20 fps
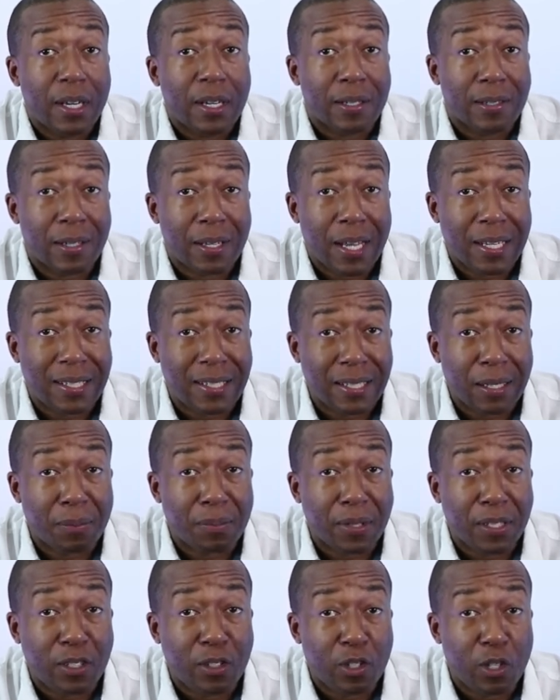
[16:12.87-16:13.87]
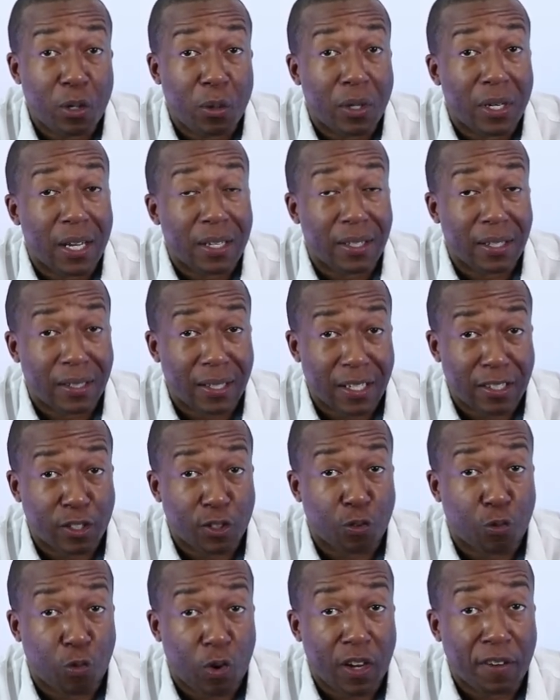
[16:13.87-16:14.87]
So that's something new, and I think that's
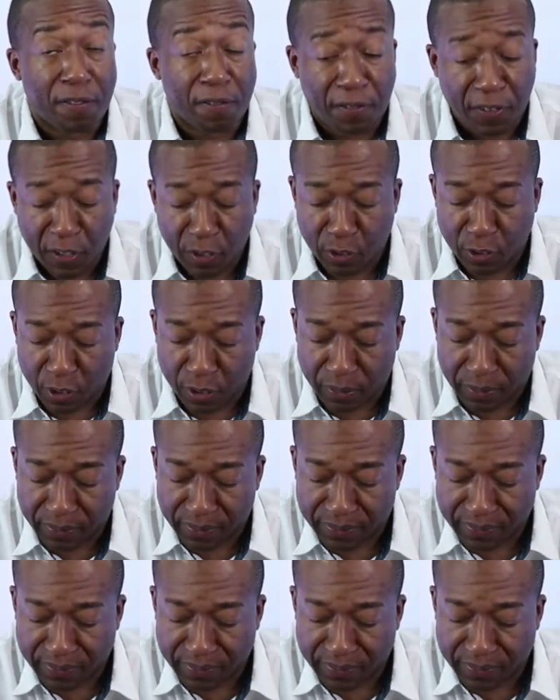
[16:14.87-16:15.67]
a great feature.